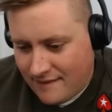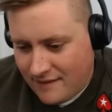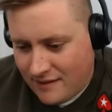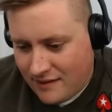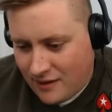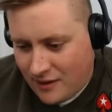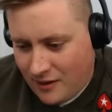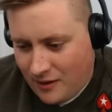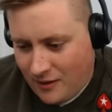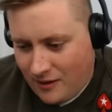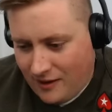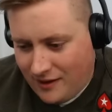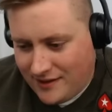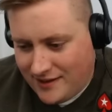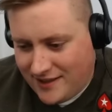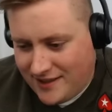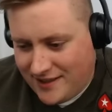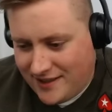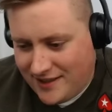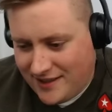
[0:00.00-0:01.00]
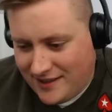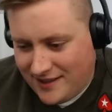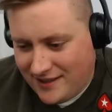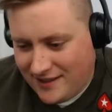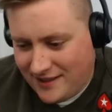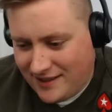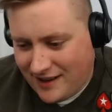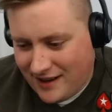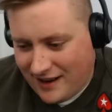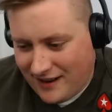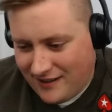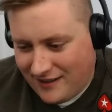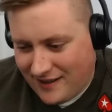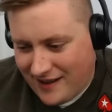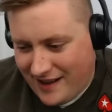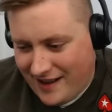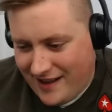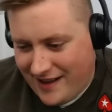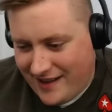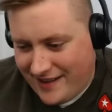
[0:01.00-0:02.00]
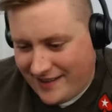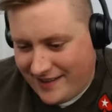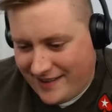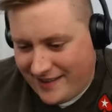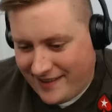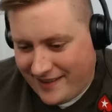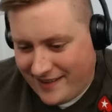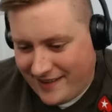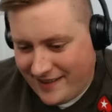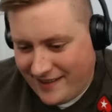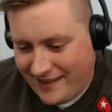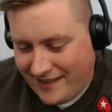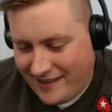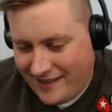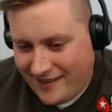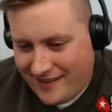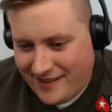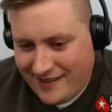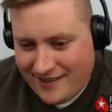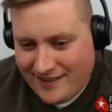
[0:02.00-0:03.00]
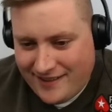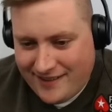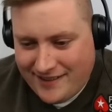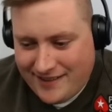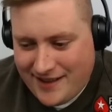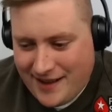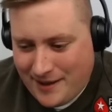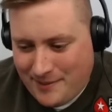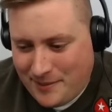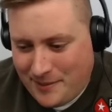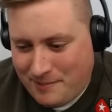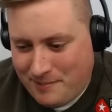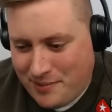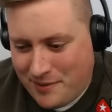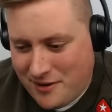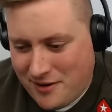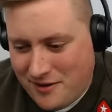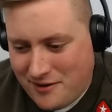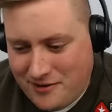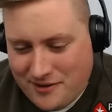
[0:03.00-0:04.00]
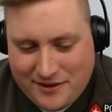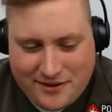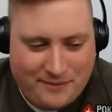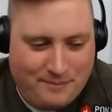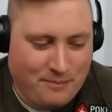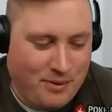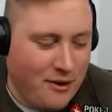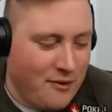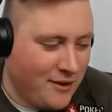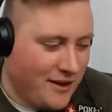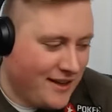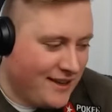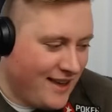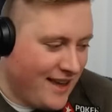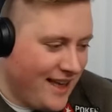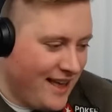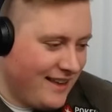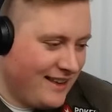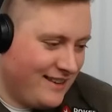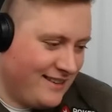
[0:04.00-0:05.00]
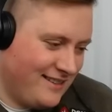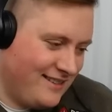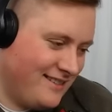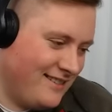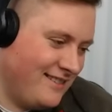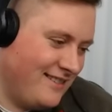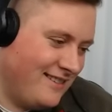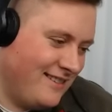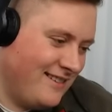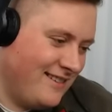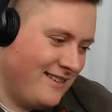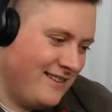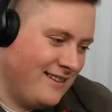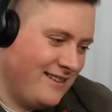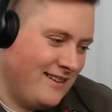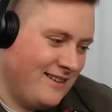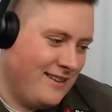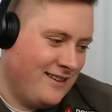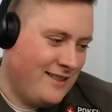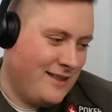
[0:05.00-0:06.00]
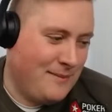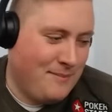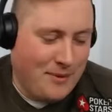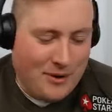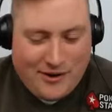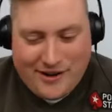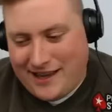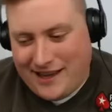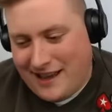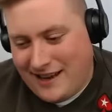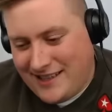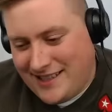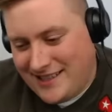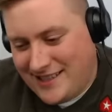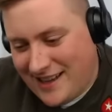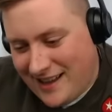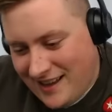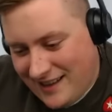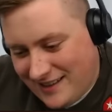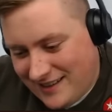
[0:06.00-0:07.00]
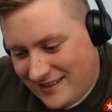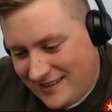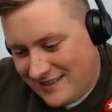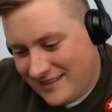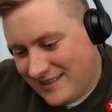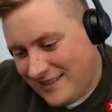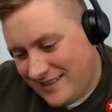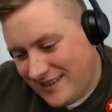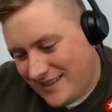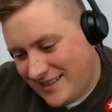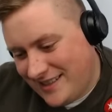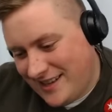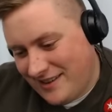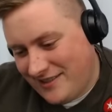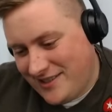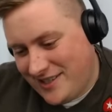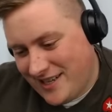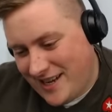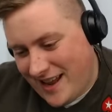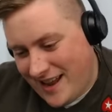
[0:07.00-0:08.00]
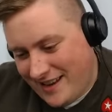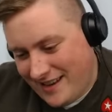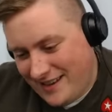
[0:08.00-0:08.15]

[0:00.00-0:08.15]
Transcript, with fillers: Holds. All right. Double boot. Booty King. The booty hunt is on. Let's go, Chet.